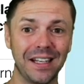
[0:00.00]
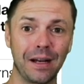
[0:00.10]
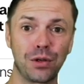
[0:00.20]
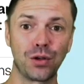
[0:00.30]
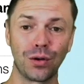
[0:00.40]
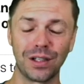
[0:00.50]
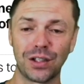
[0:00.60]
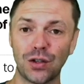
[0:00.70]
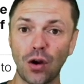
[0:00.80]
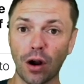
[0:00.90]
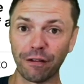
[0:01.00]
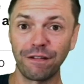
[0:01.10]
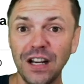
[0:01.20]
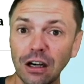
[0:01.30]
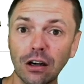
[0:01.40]
I'm sure it struck
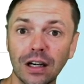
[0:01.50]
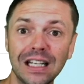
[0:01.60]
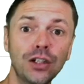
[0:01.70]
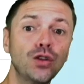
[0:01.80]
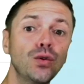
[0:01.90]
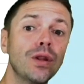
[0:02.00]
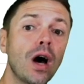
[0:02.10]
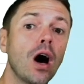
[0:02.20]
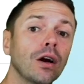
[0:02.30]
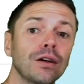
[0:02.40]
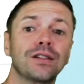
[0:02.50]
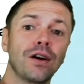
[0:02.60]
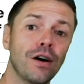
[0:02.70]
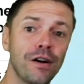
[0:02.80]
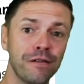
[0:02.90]
fear into the hearts
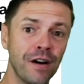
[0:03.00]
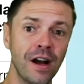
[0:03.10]
of